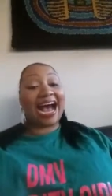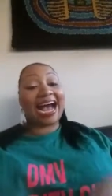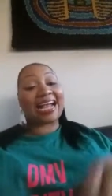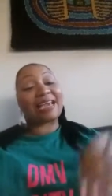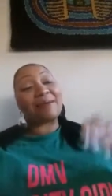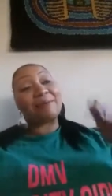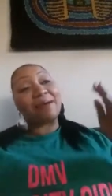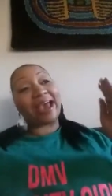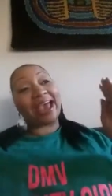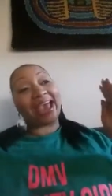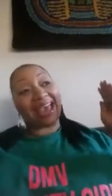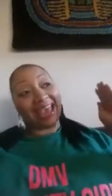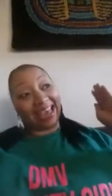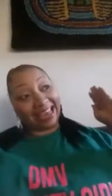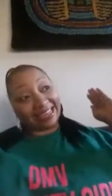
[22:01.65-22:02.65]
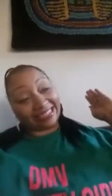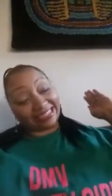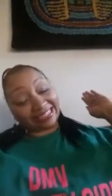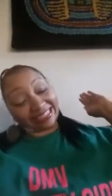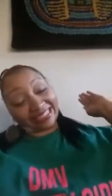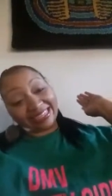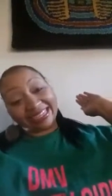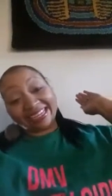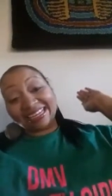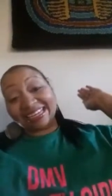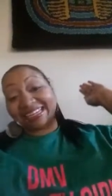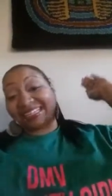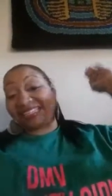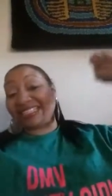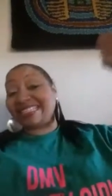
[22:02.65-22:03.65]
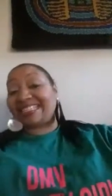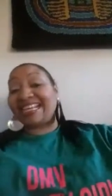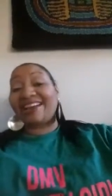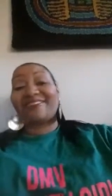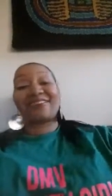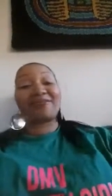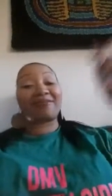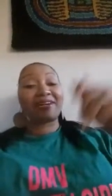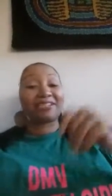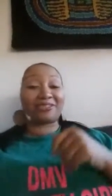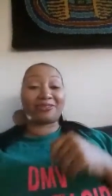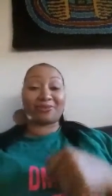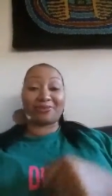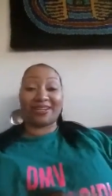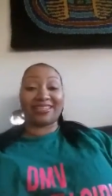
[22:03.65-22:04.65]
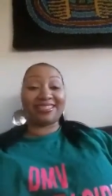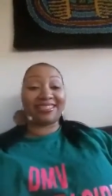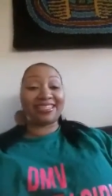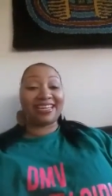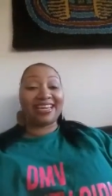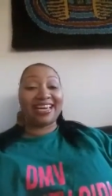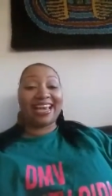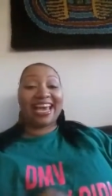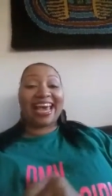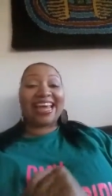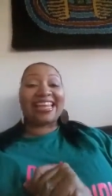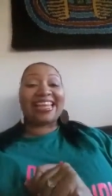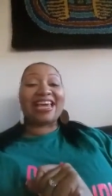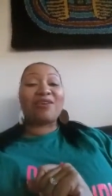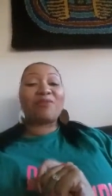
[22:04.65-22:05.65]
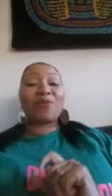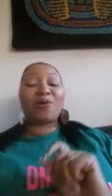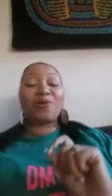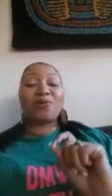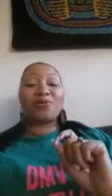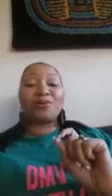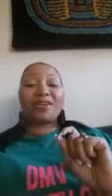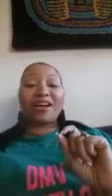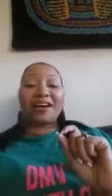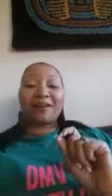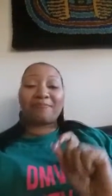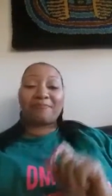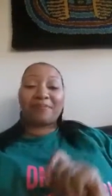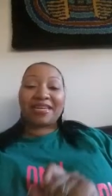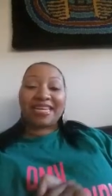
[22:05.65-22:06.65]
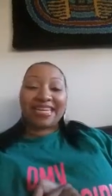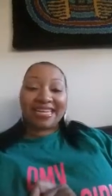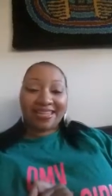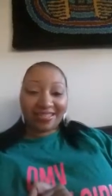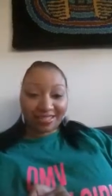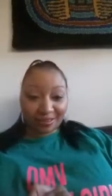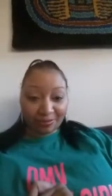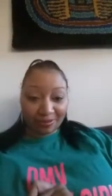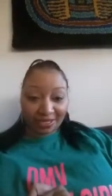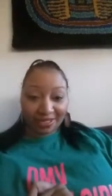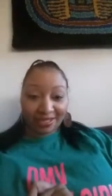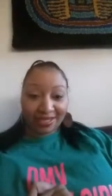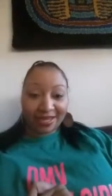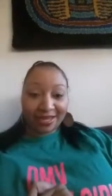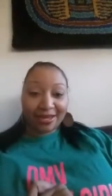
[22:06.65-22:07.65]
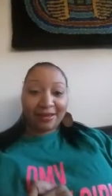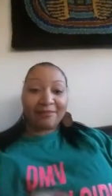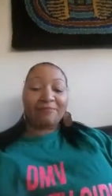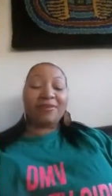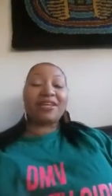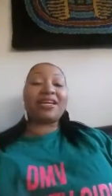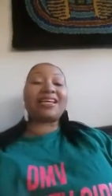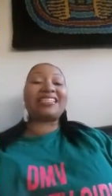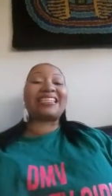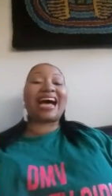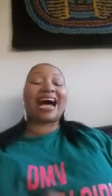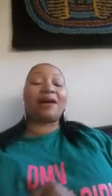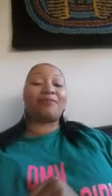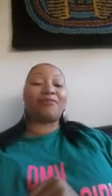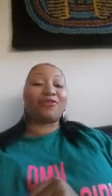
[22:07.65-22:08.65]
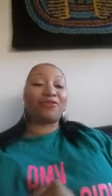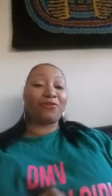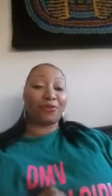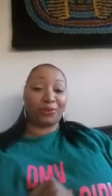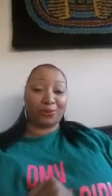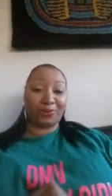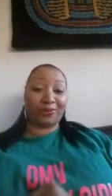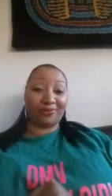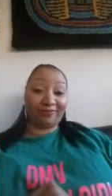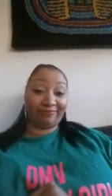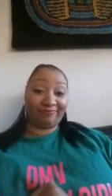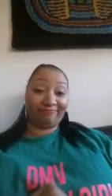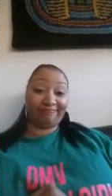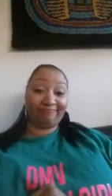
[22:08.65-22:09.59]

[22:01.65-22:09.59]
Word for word: I can pass seven restaurants and they won't appease me because I'm full.